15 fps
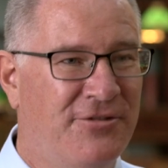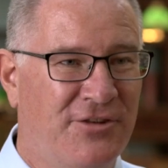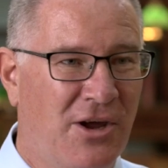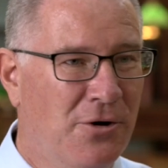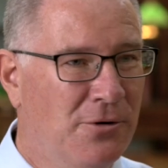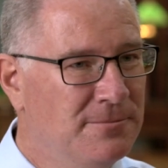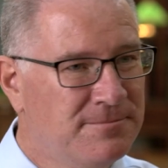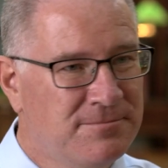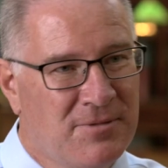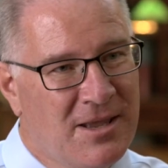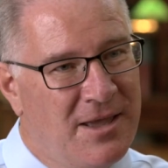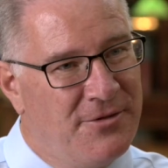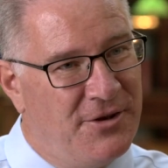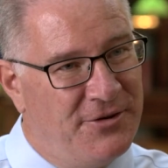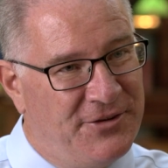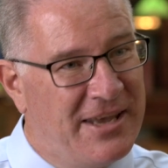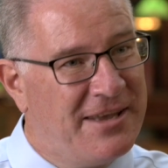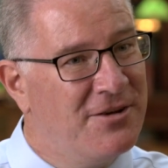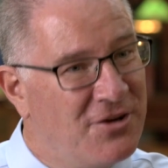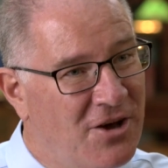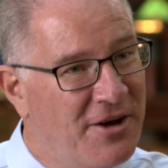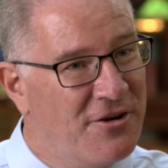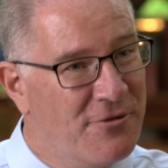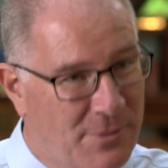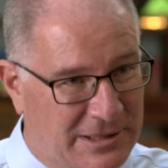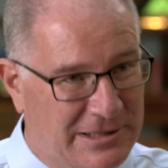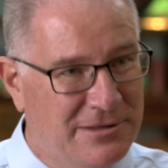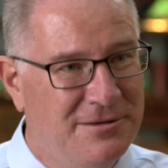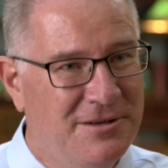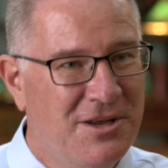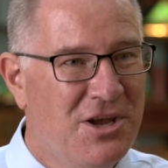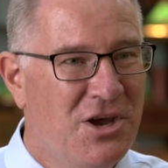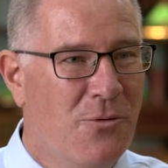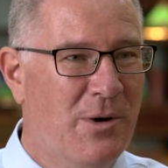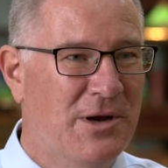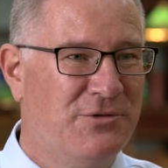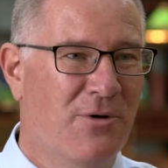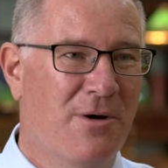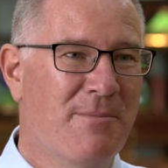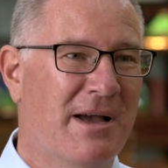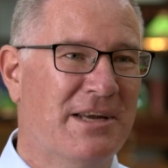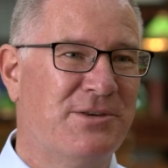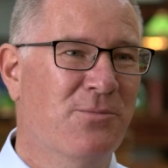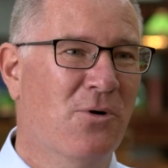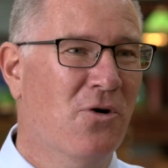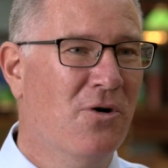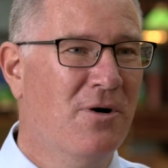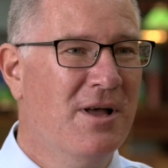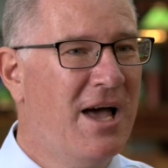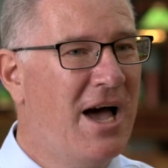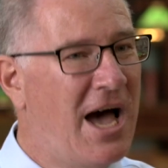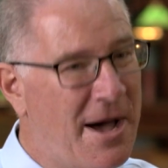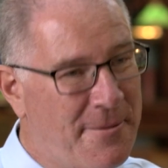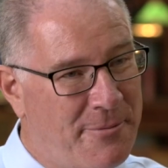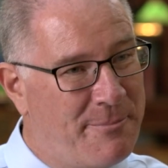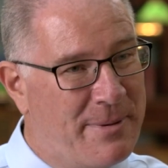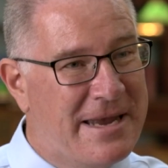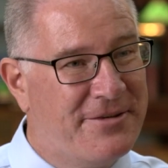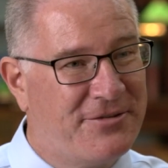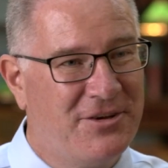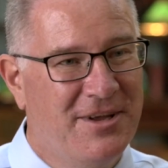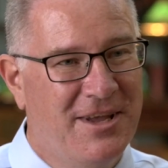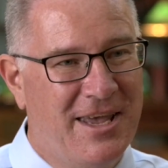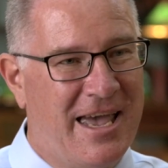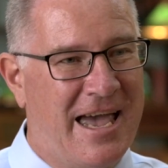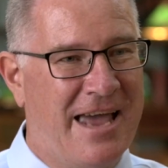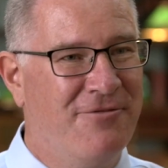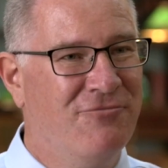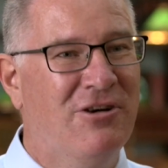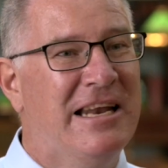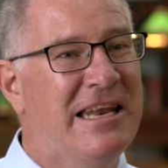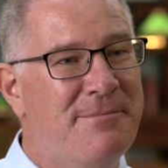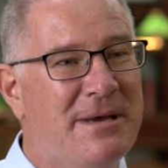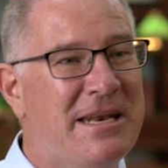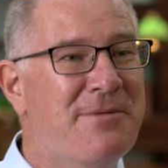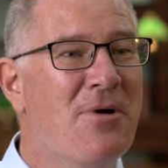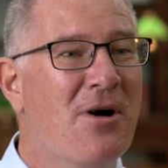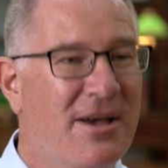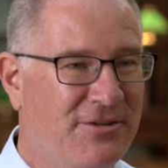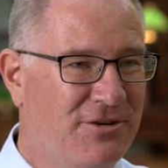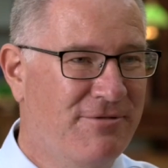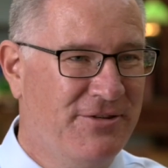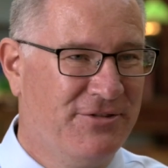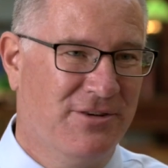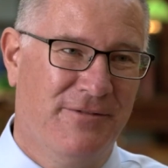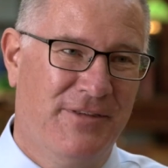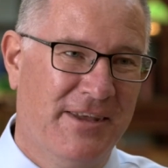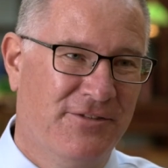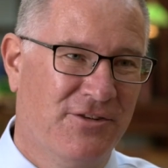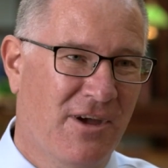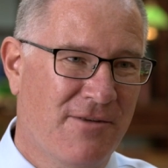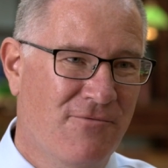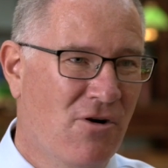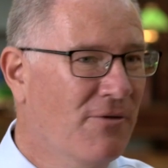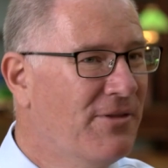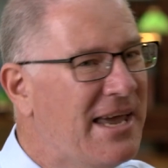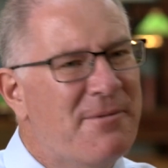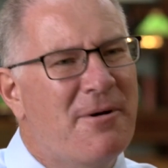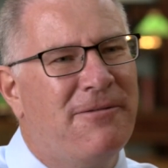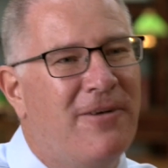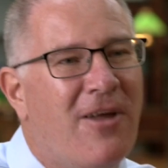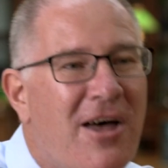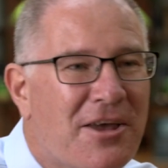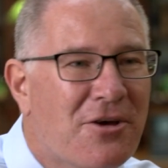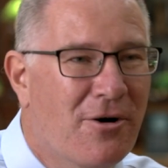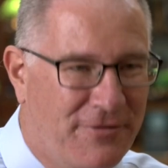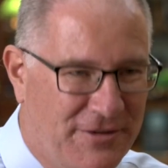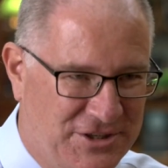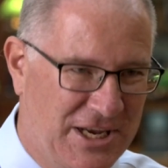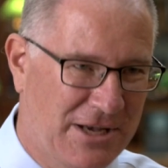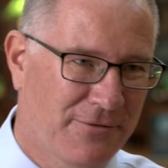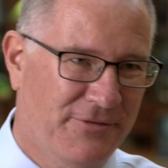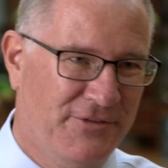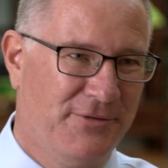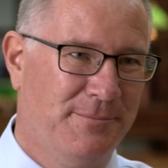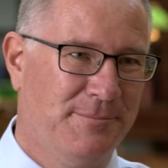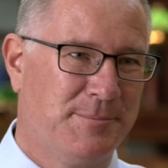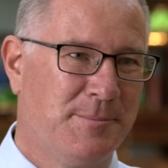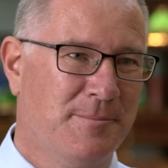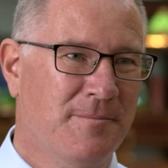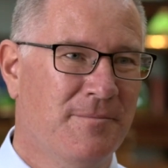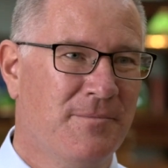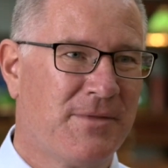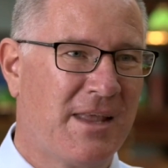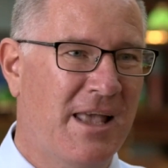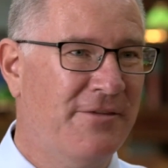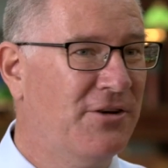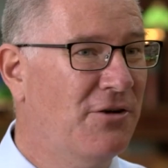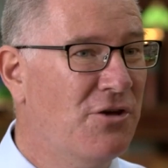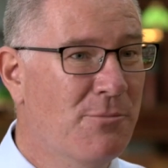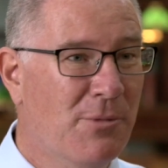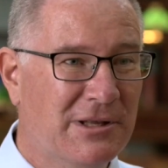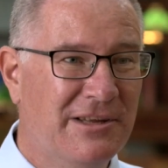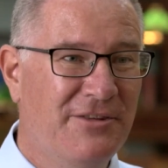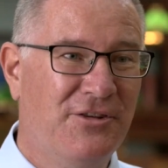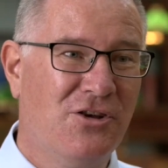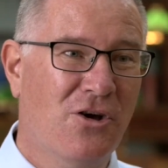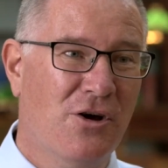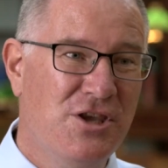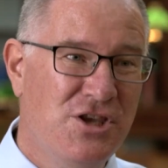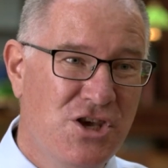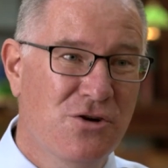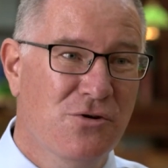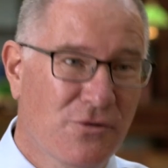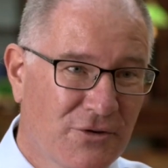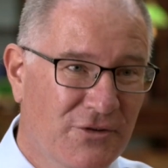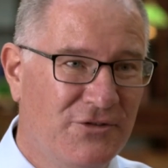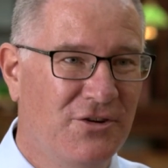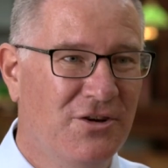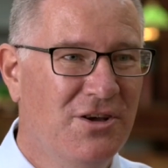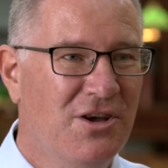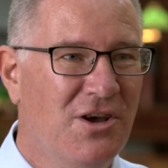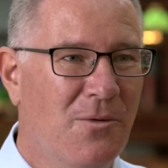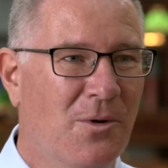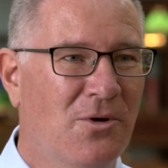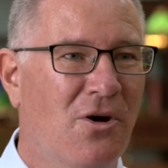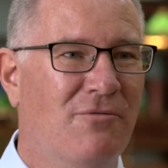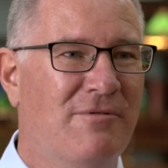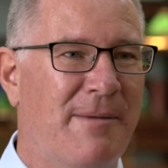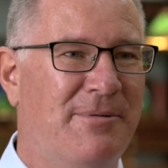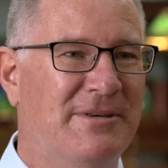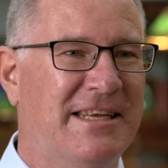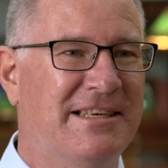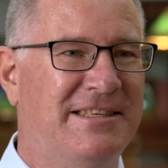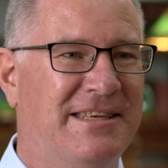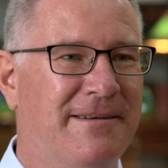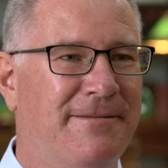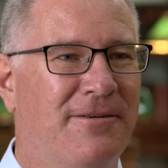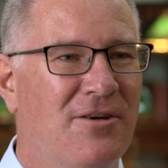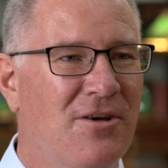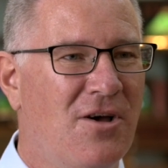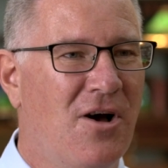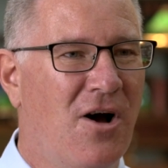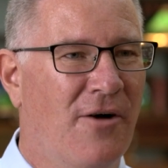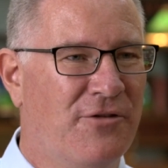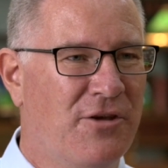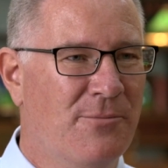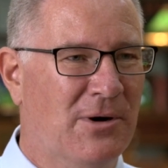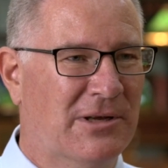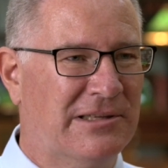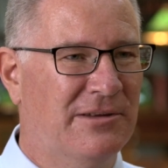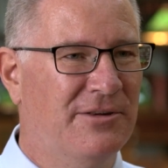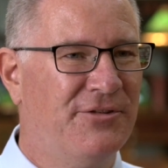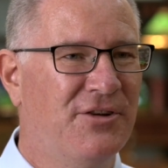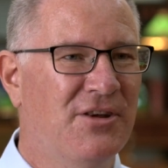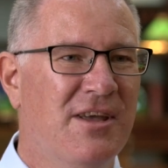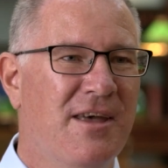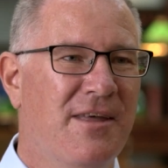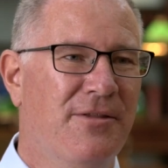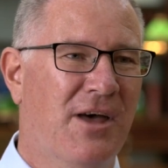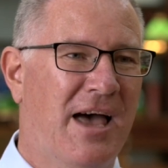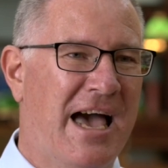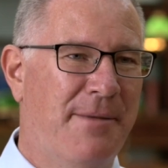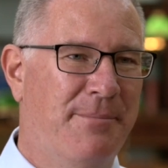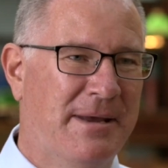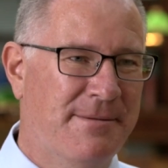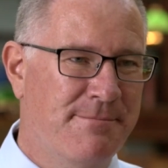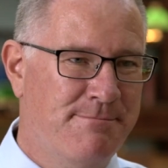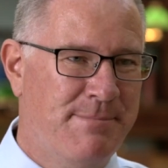so the second kind of model, which were much more upbeat and really minimize the risk of things going wrong, they were flying off the shelves. And so the models that got used were not representative of the models that had been